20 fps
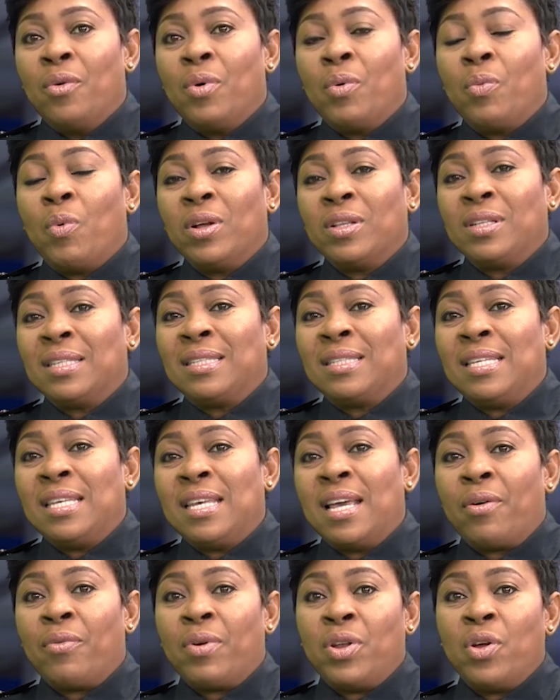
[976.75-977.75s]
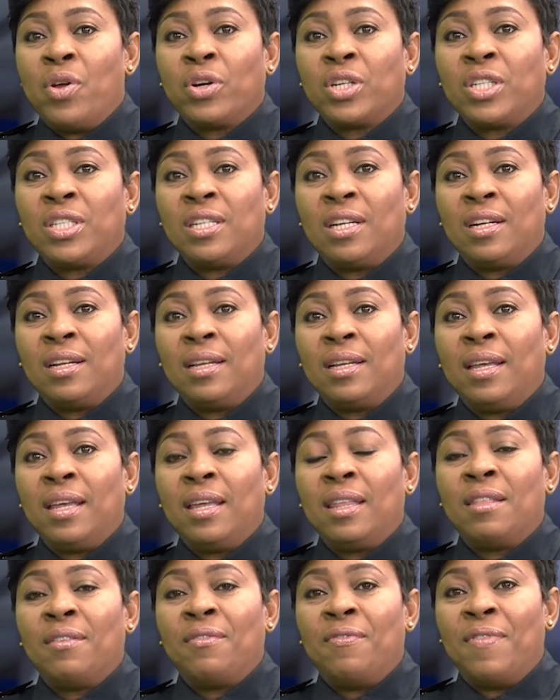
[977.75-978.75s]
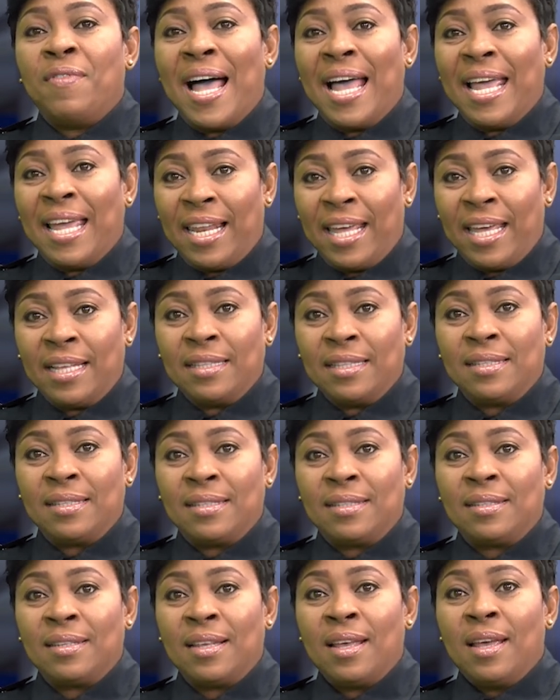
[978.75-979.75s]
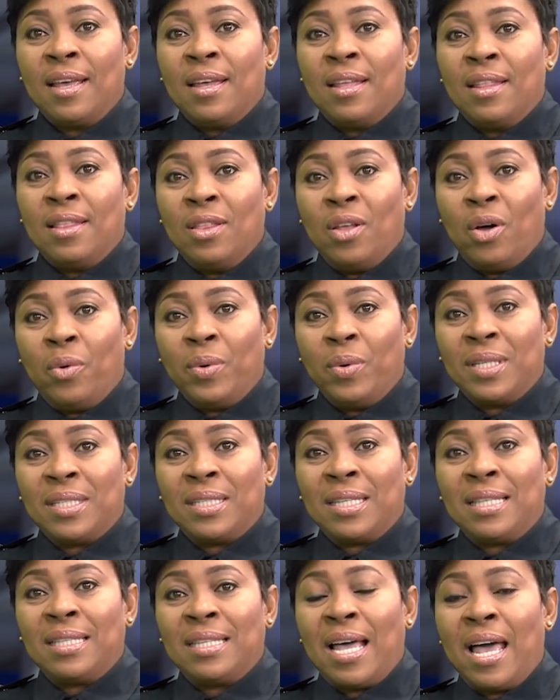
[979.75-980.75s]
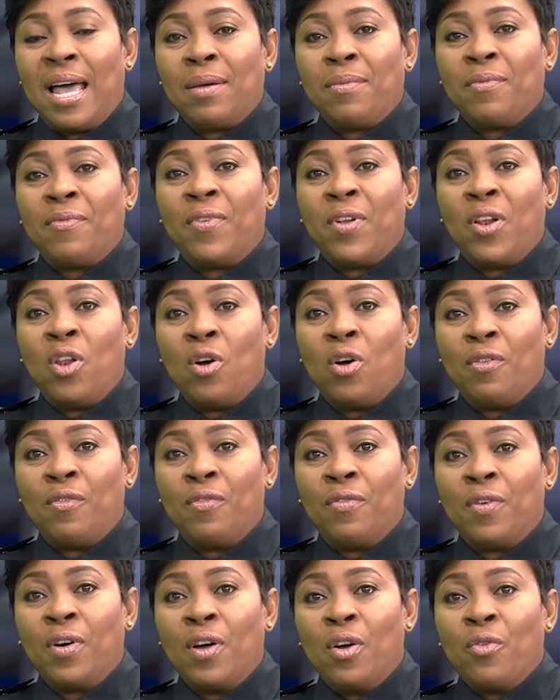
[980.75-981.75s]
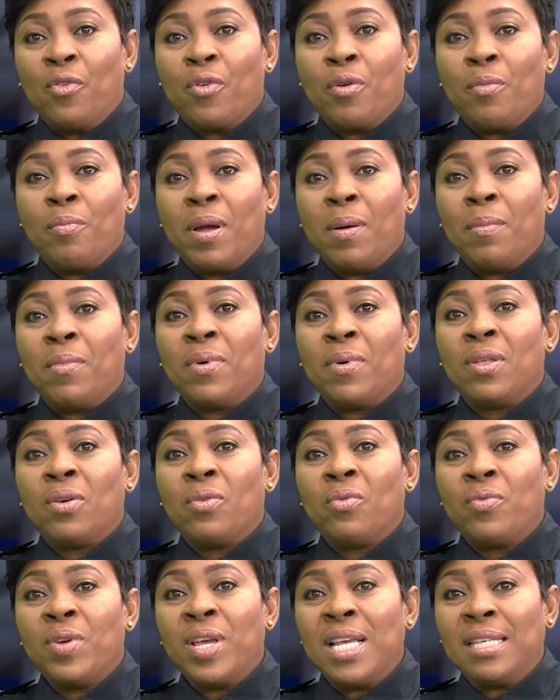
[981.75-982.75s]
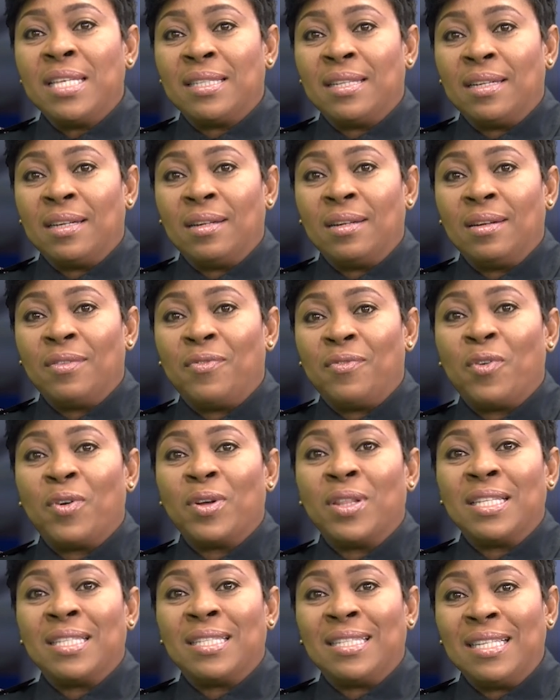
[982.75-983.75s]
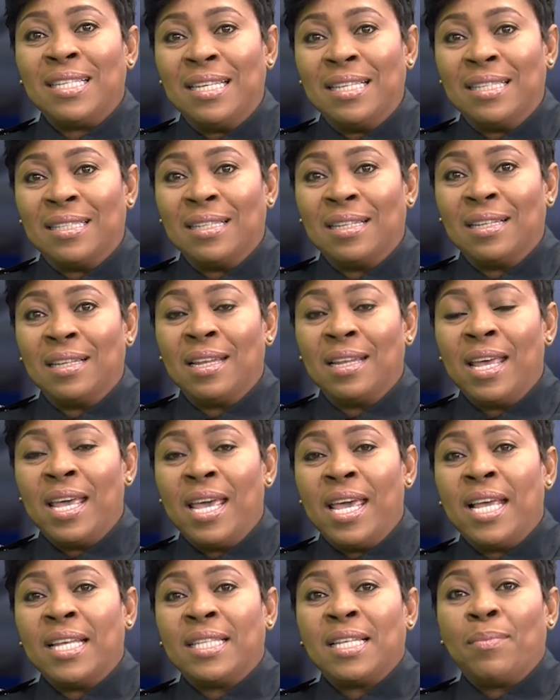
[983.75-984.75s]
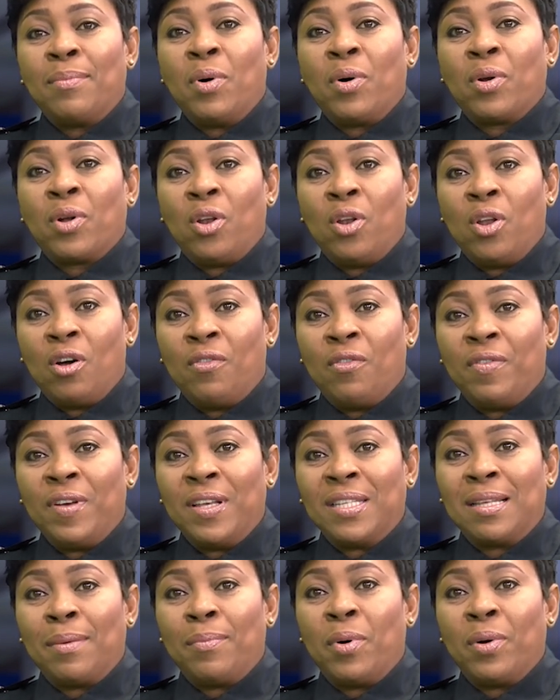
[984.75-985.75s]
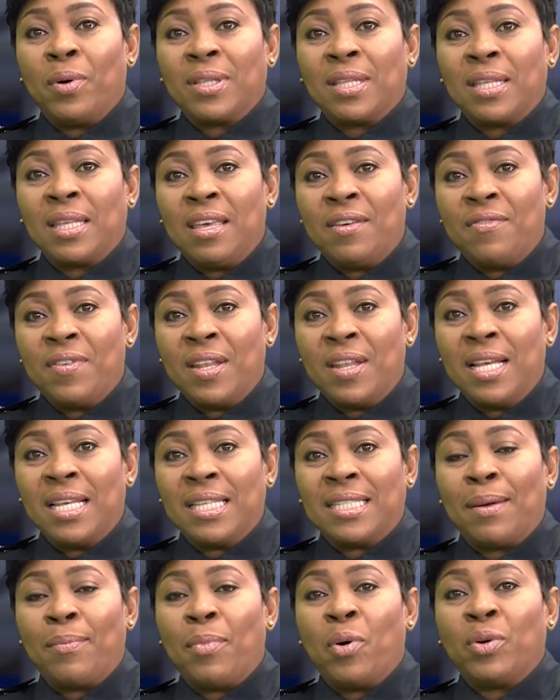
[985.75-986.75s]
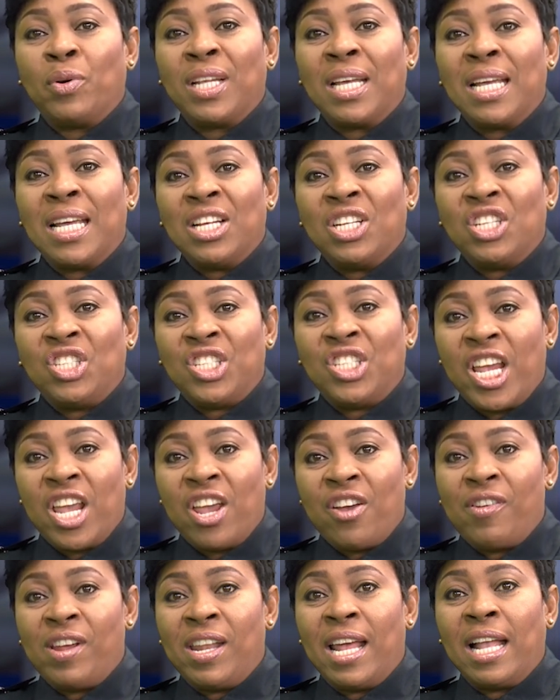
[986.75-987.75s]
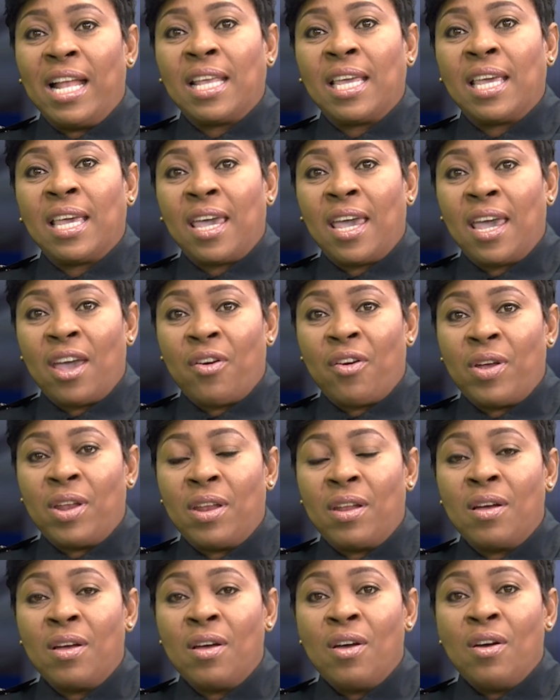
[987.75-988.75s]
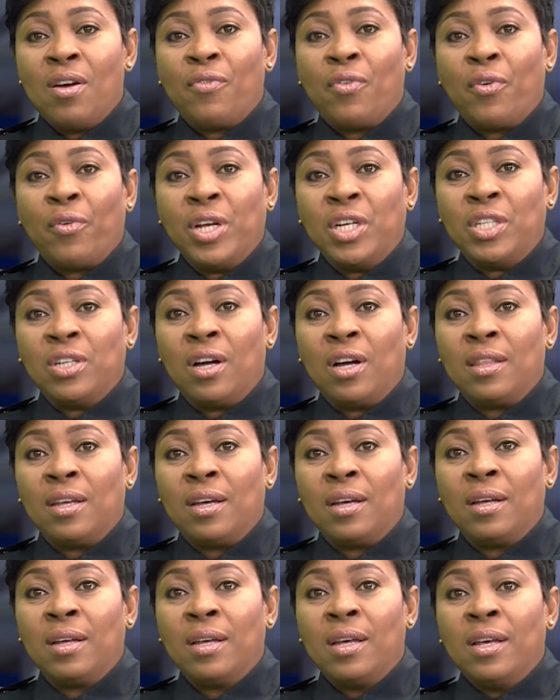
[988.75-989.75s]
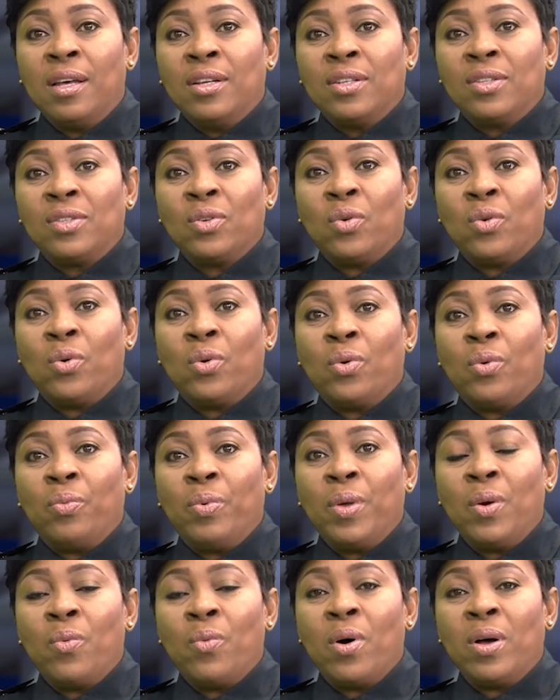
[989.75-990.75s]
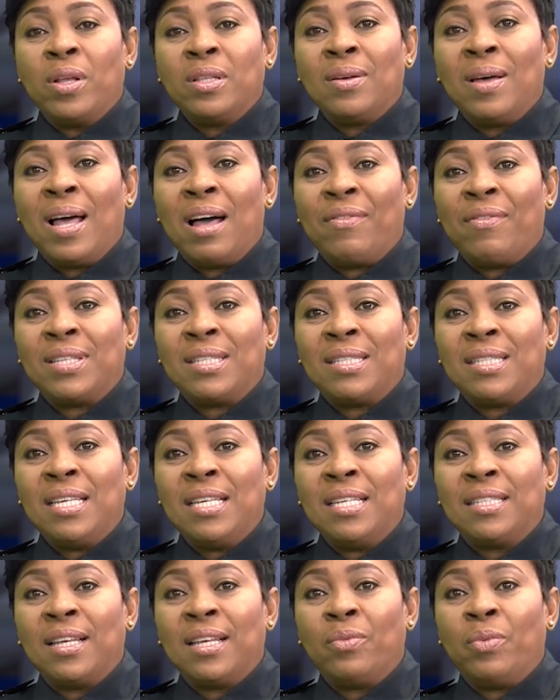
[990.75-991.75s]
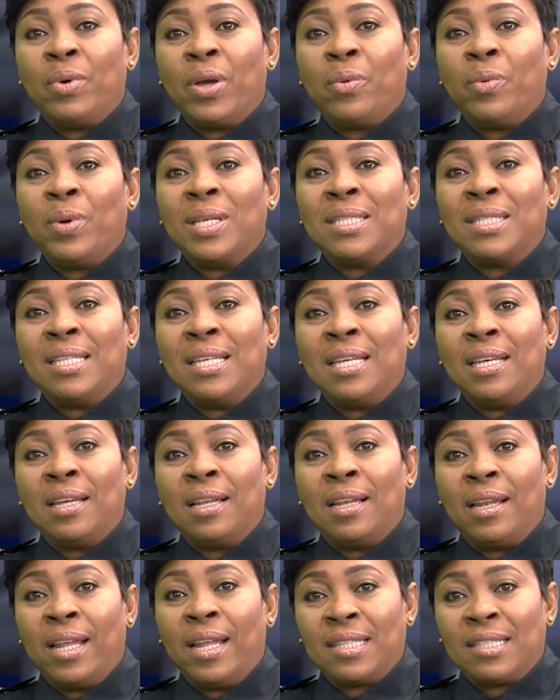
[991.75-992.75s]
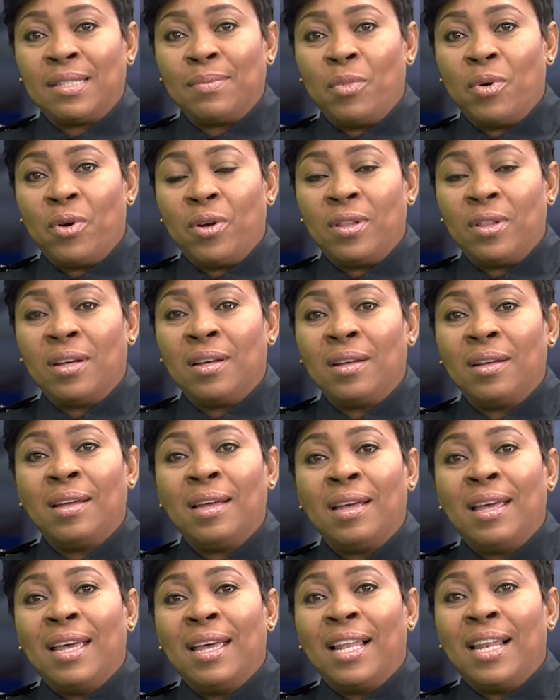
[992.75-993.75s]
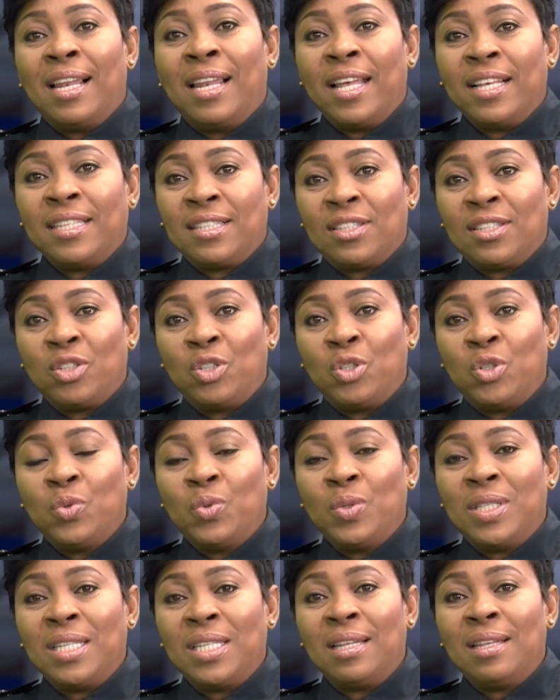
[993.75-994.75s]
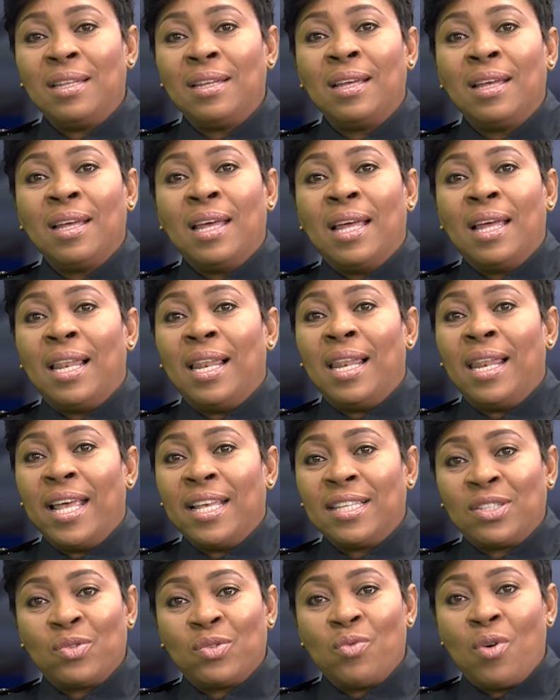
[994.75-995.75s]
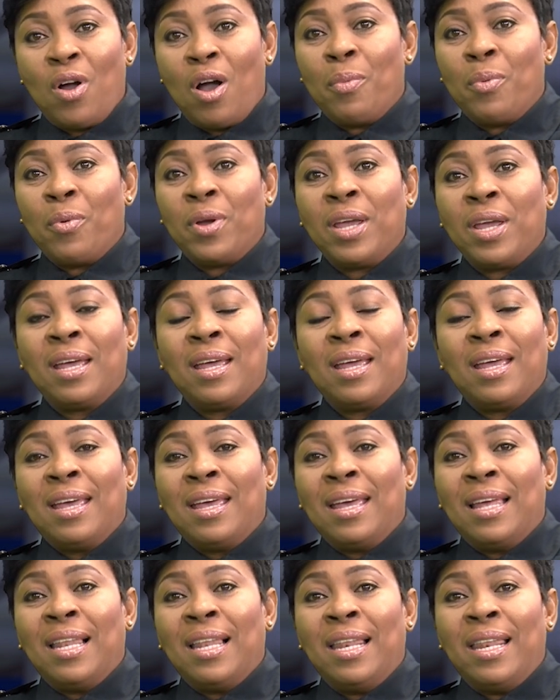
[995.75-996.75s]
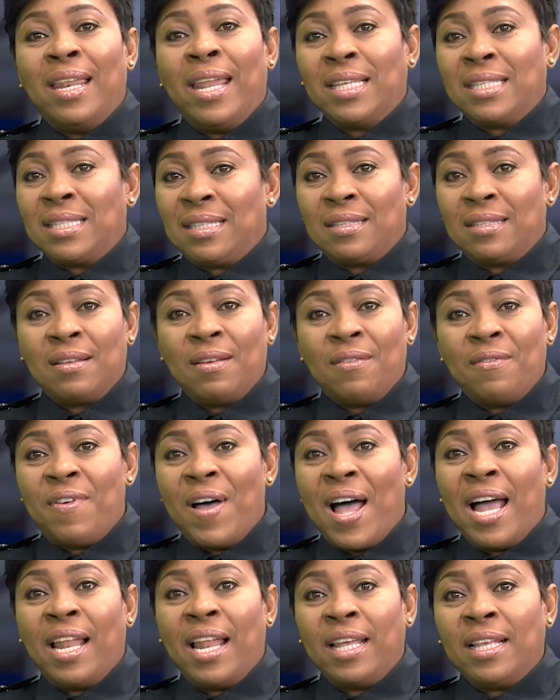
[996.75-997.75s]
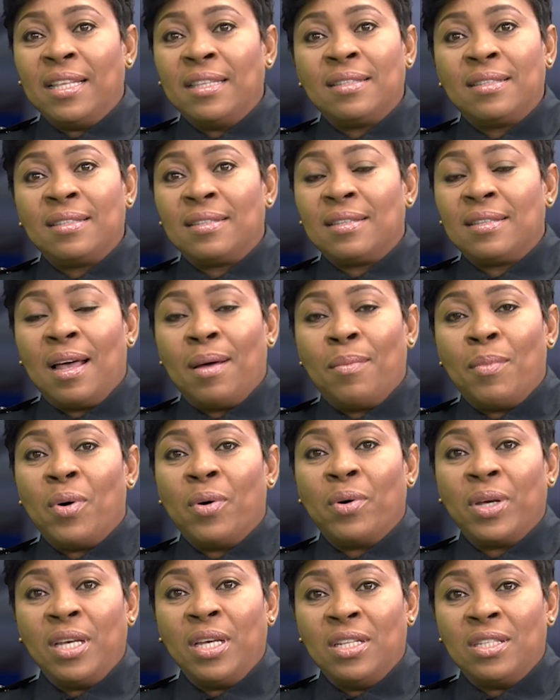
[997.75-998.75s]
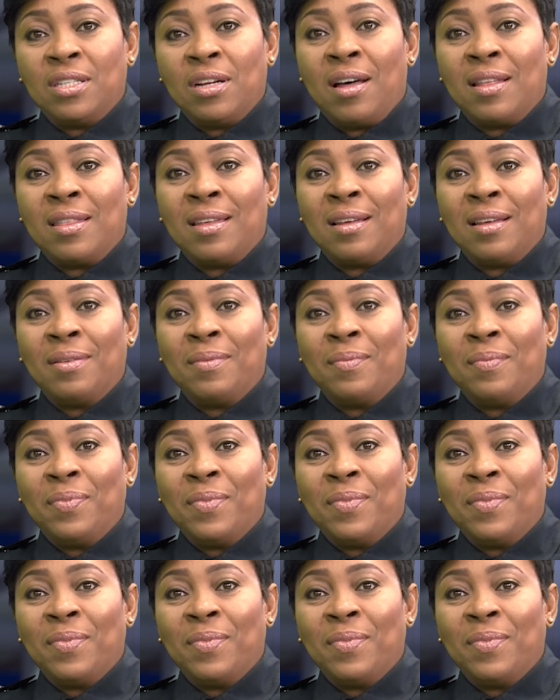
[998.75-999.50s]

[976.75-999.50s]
We want to see a reduction in the violence. Now is the time for love. Remember, the reason for the season is about love. It's about giving. It's about sharing and caring for each other. So we want to have a season where we see less murder, less shooting, less robbery, less violence among each other.